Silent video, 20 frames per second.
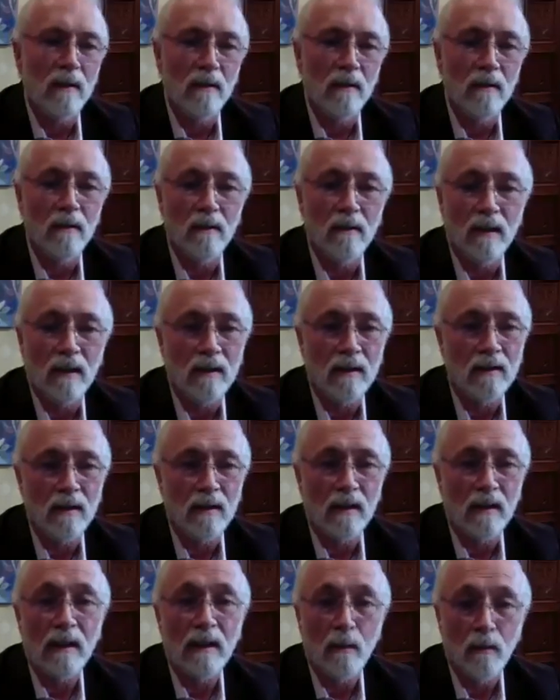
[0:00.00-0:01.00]
like I said,
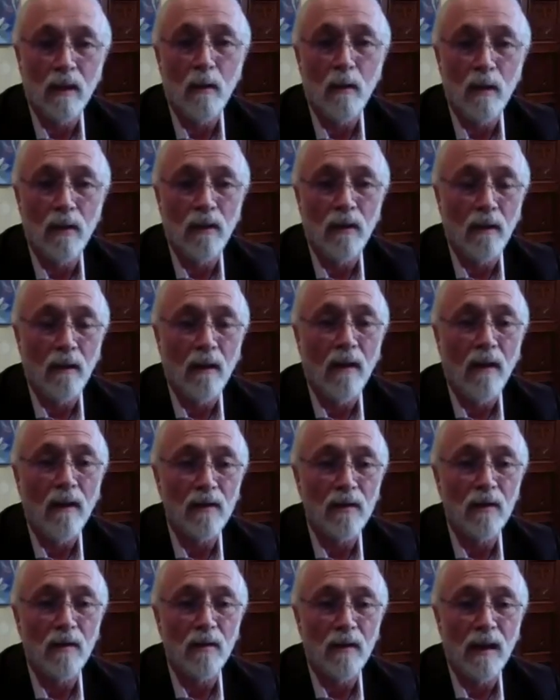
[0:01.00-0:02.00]
get right with the law.
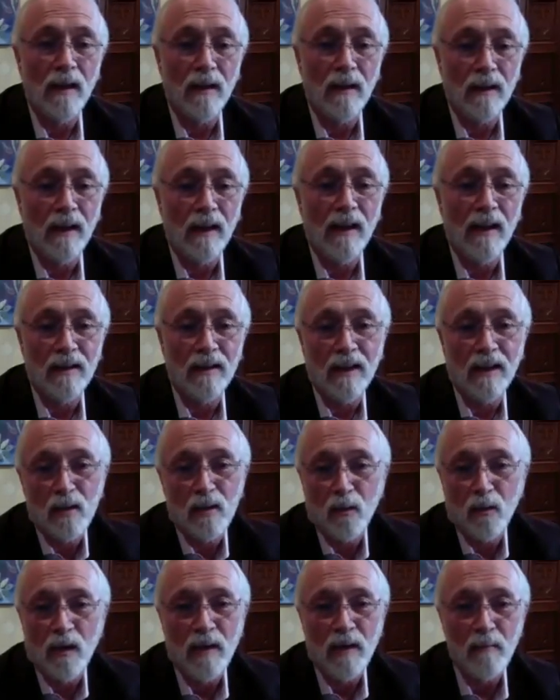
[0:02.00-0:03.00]
So that's
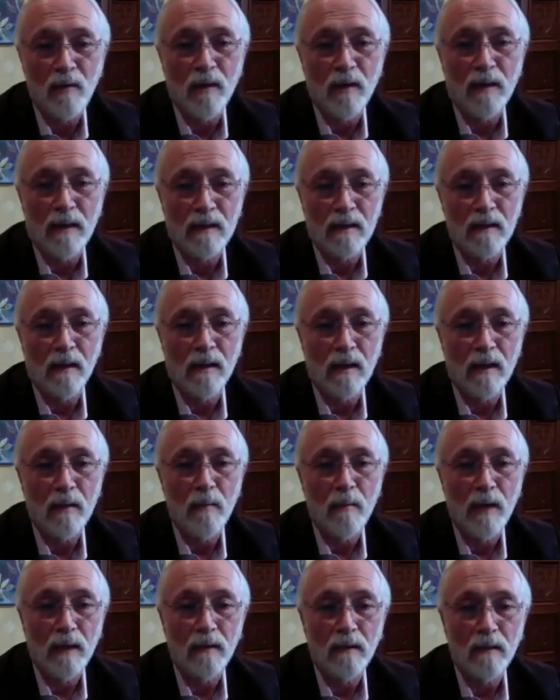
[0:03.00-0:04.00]
why I'm really excited
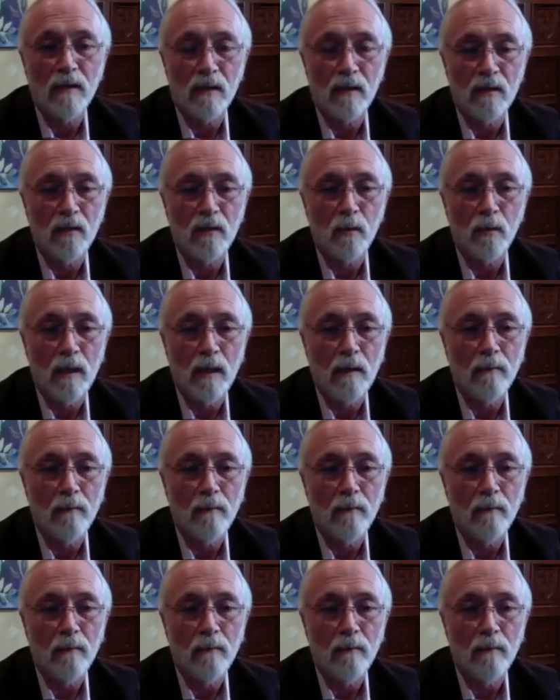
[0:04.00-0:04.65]
about this as well.